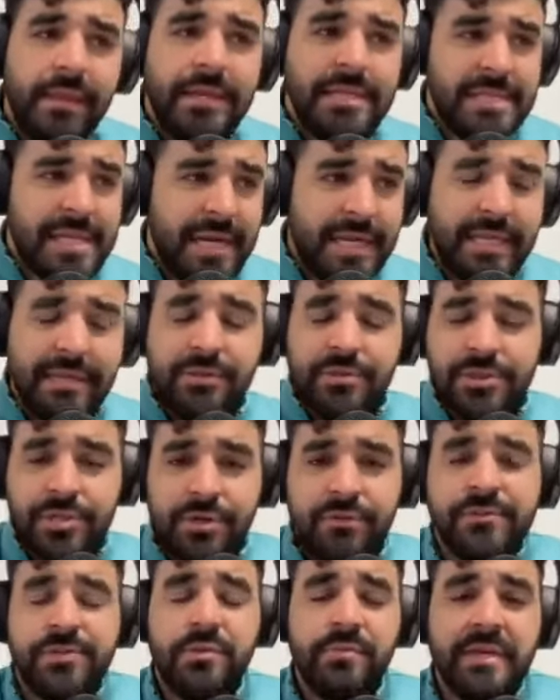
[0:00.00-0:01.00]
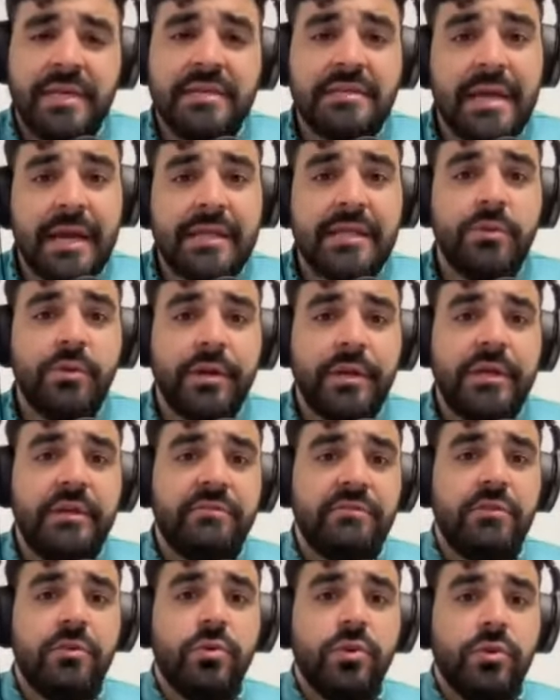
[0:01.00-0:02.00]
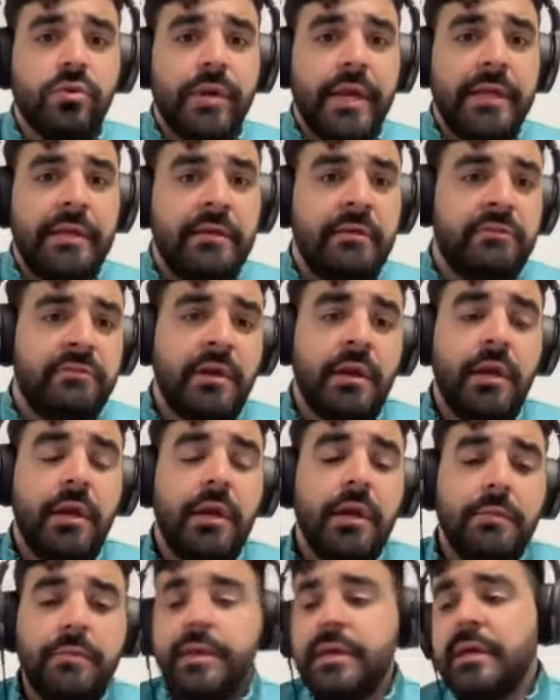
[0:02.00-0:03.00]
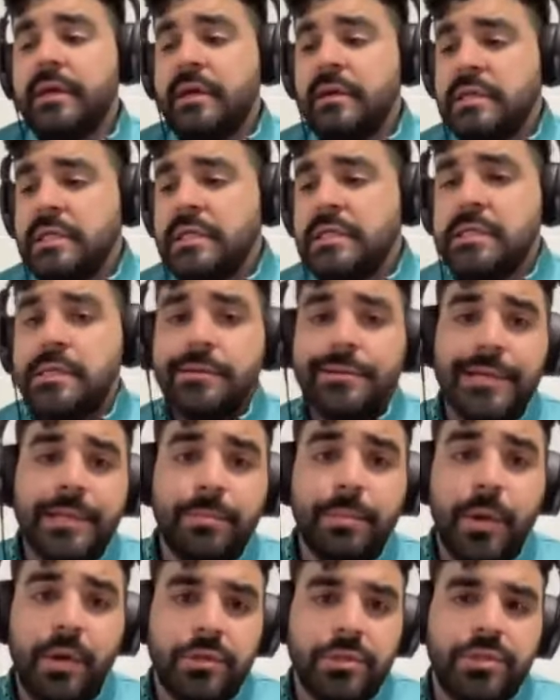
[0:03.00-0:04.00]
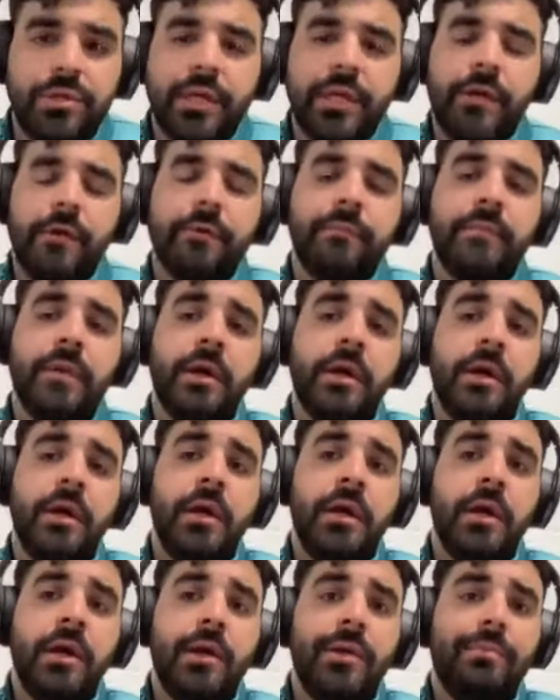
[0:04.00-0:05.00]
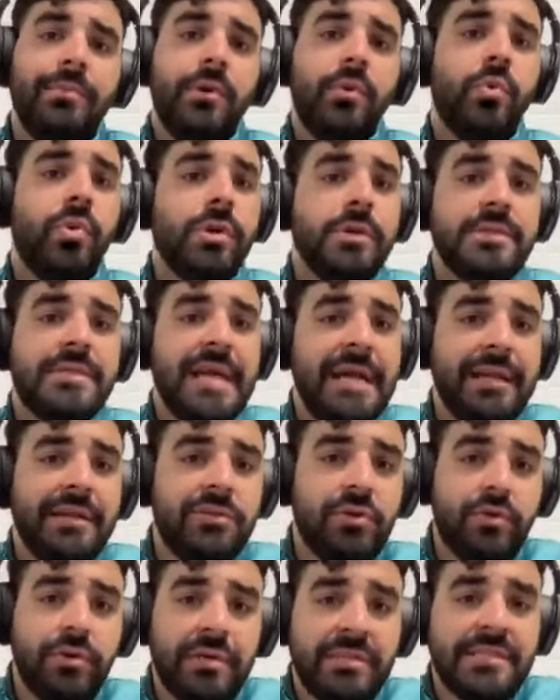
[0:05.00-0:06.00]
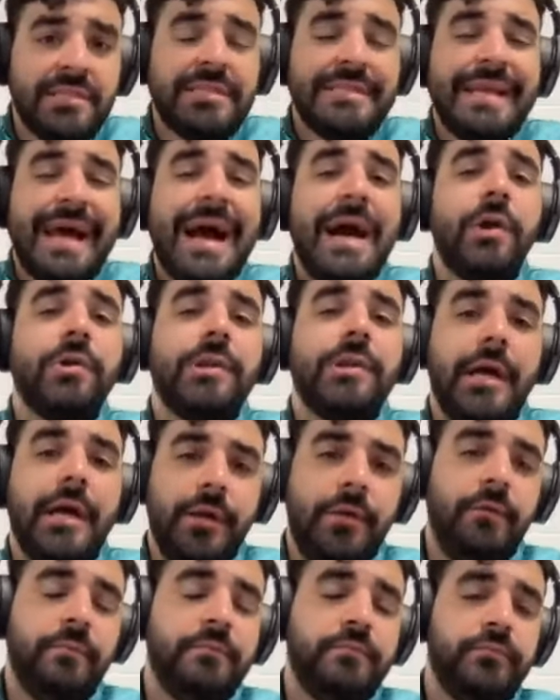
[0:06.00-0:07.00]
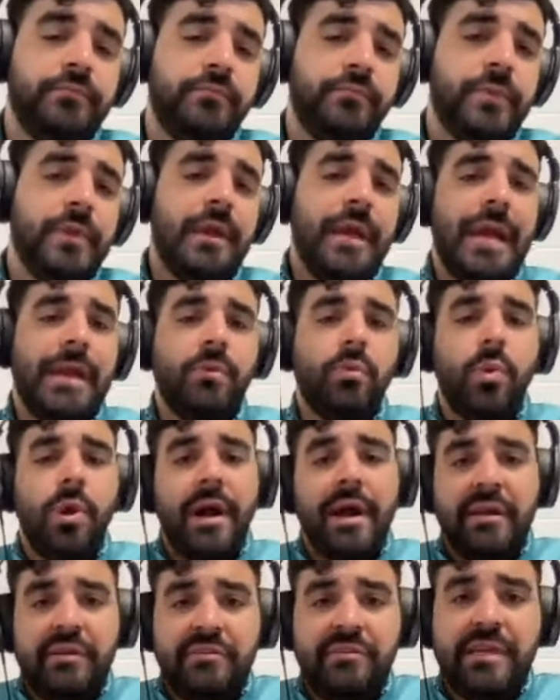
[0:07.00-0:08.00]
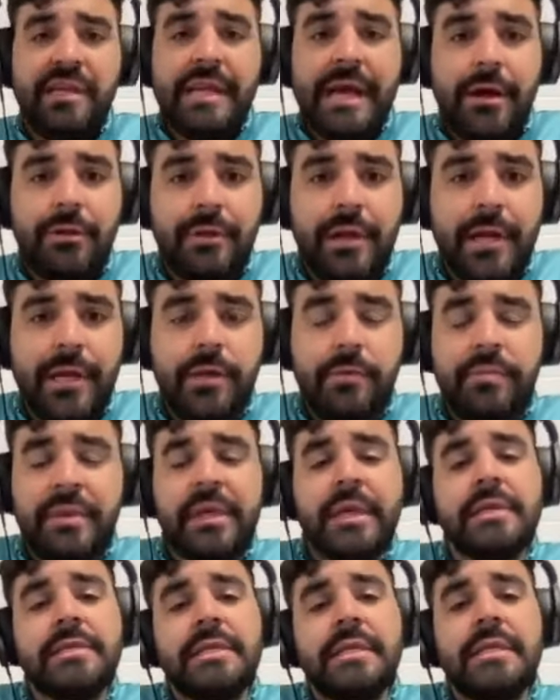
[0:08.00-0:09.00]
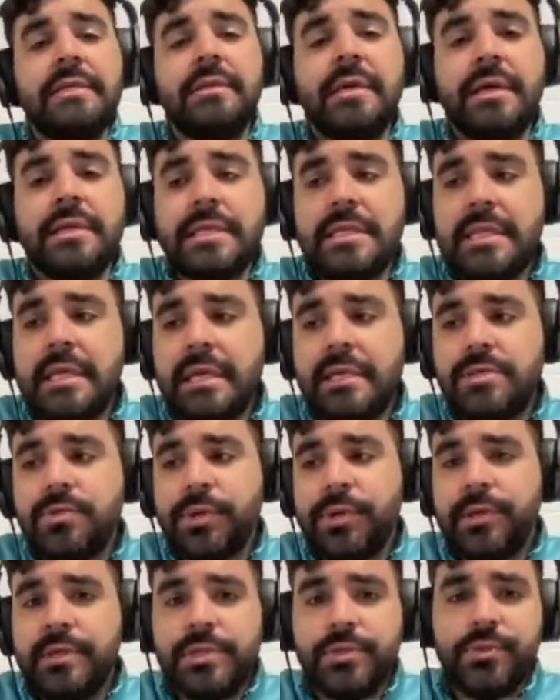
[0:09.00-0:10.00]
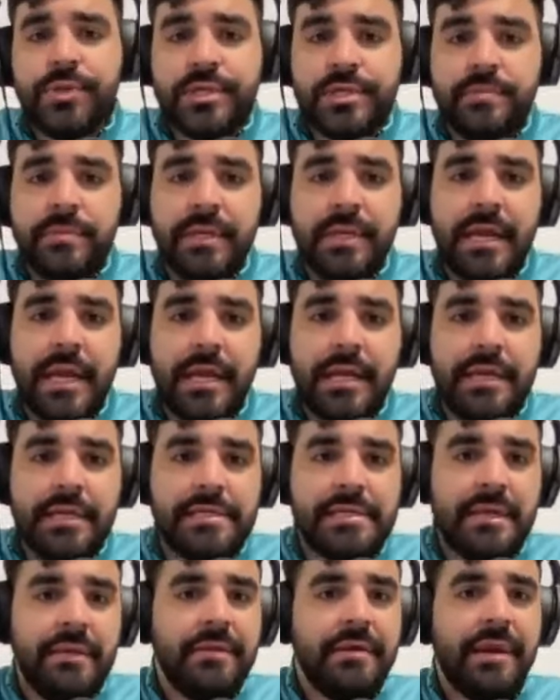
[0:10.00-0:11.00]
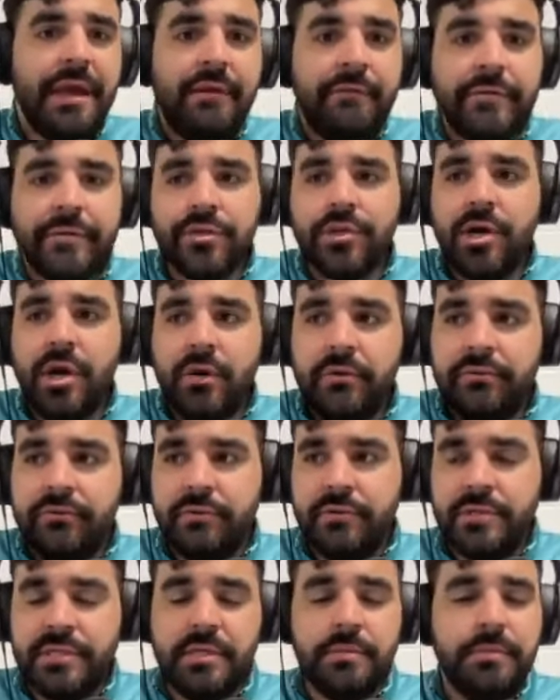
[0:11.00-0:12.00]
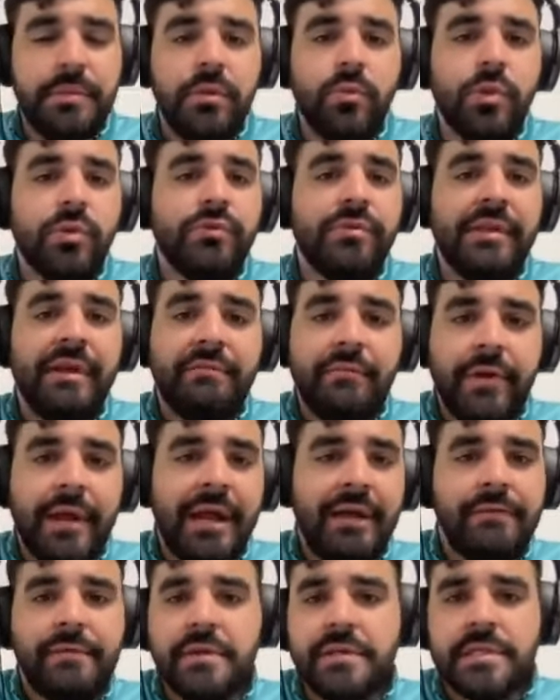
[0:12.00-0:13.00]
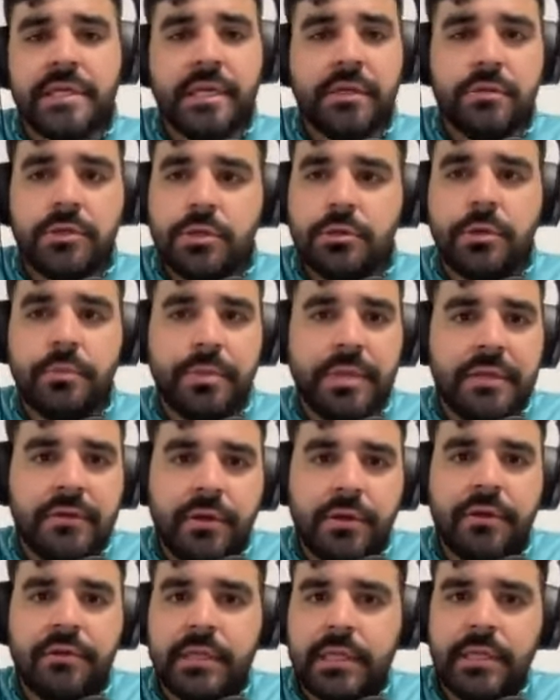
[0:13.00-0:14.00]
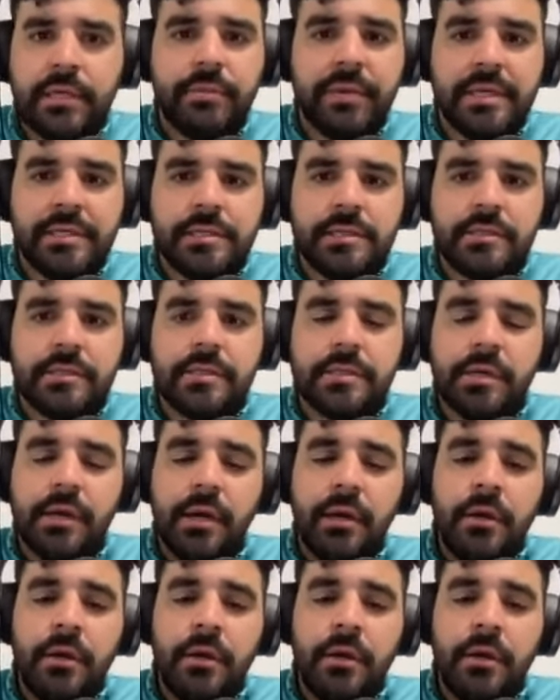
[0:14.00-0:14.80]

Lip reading: is that he deserves to be exactly where he is in the world rankings because he's an elite ball striker. But Will Zalatoris is an outlier. And why is he an outlier? Because he does things with his wrist mechanics that the average golfer simply will never have the skill to repeat on a daily basis.